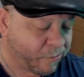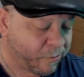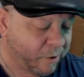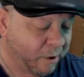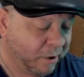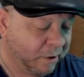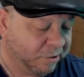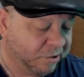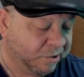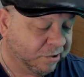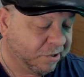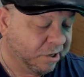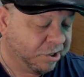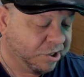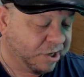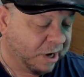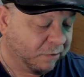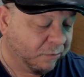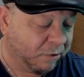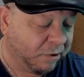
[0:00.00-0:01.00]
Just a
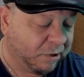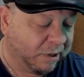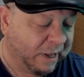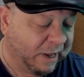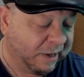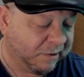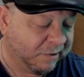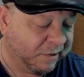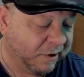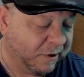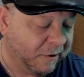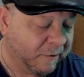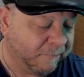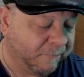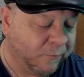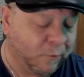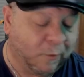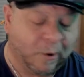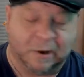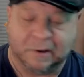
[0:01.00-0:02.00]
general class here
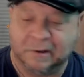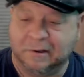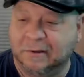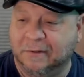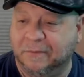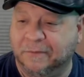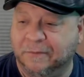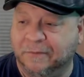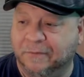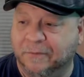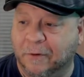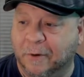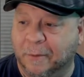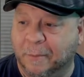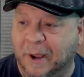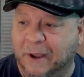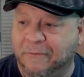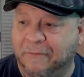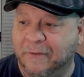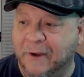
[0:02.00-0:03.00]
for us, for
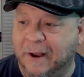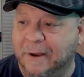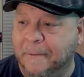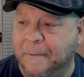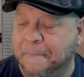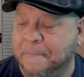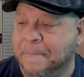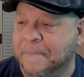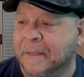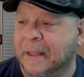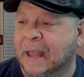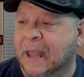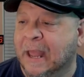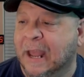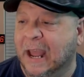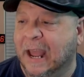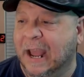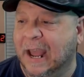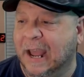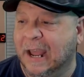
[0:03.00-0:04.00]
my friend.
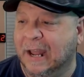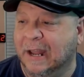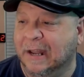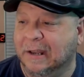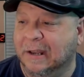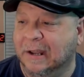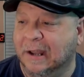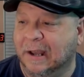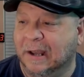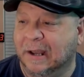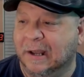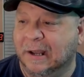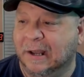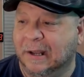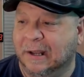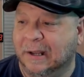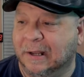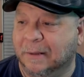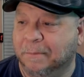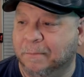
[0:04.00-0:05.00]
And
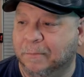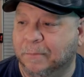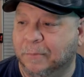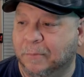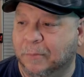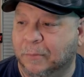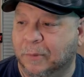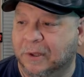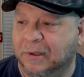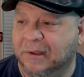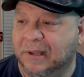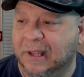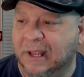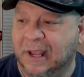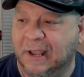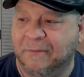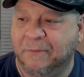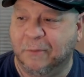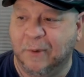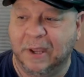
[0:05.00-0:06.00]
we'll
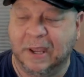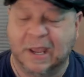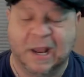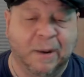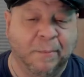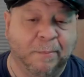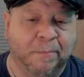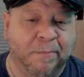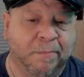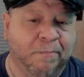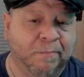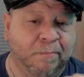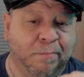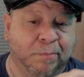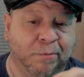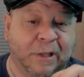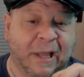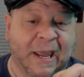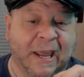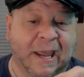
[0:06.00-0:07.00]
see if we can get him
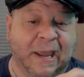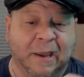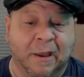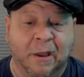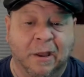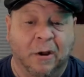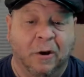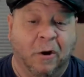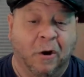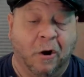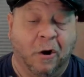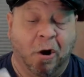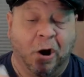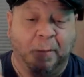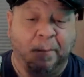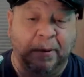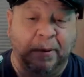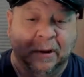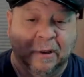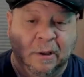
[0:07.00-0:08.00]
playing
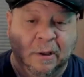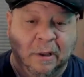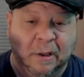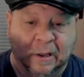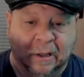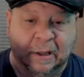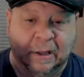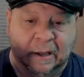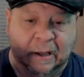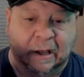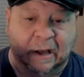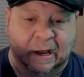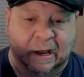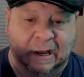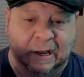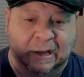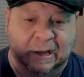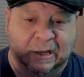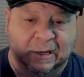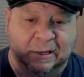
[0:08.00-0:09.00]
harp,
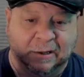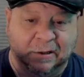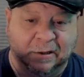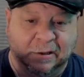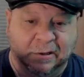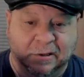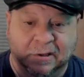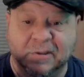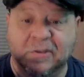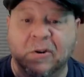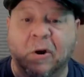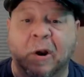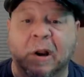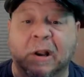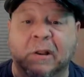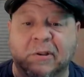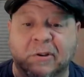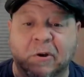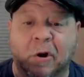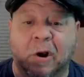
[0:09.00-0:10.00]

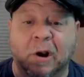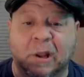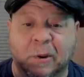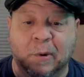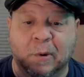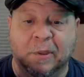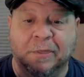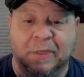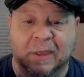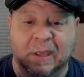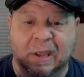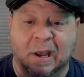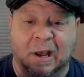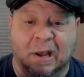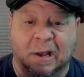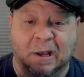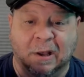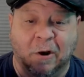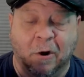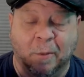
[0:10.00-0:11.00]
starting the
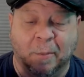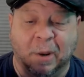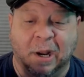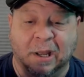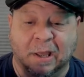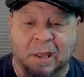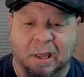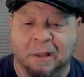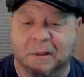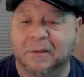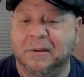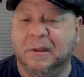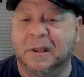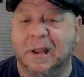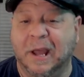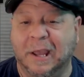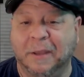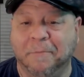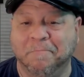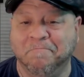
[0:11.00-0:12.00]
harmonica
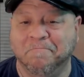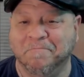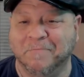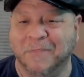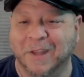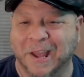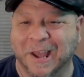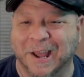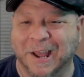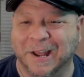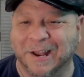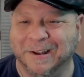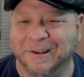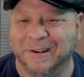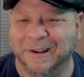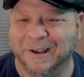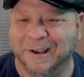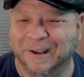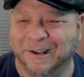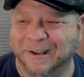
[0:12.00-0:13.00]
today. And
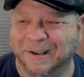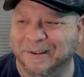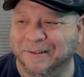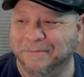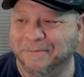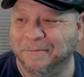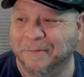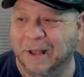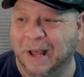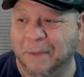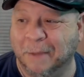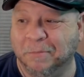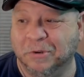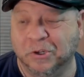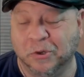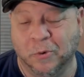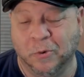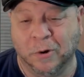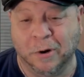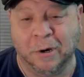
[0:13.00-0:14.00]
I'm
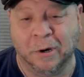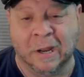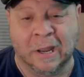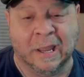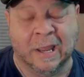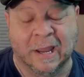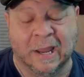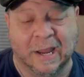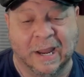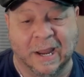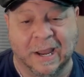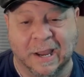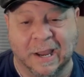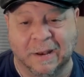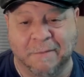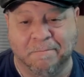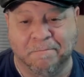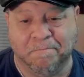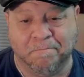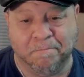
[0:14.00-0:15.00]
sure he
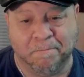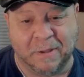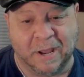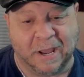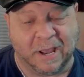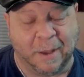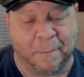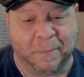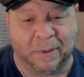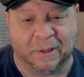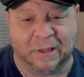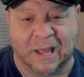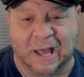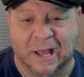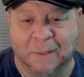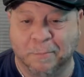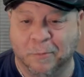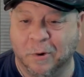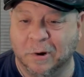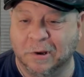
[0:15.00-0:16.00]
could pick up a
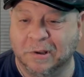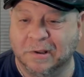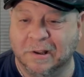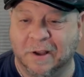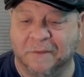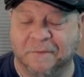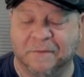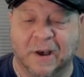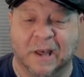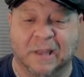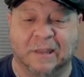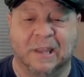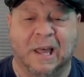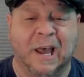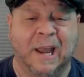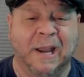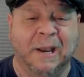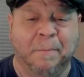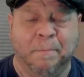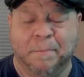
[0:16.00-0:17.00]
lot more stuff
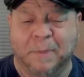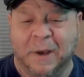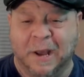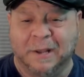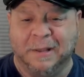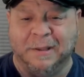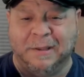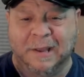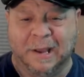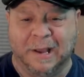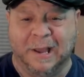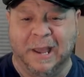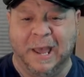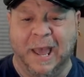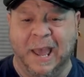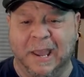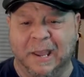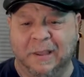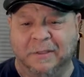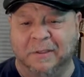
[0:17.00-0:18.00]
online, but
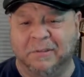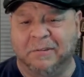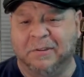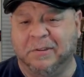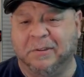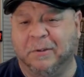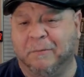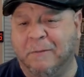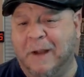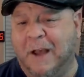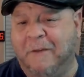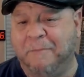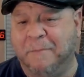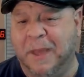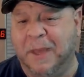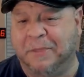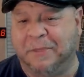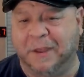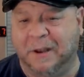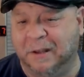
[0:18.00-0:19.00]
hey, this is the Ralph
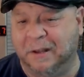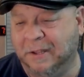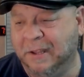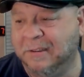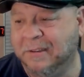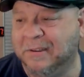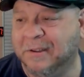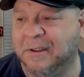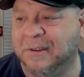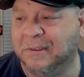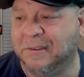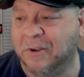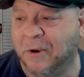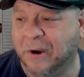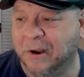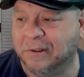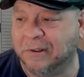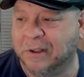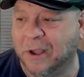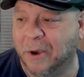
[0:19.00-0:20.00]
method, at least to
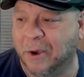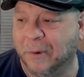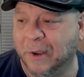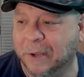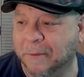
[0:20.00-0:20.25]
start us going.